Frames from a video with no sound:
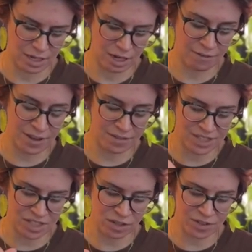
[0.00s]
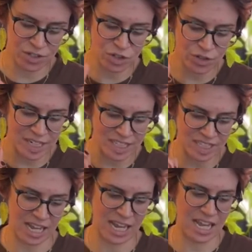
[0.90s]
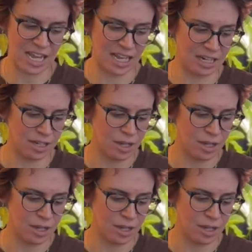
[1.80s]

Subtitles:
found this on the street and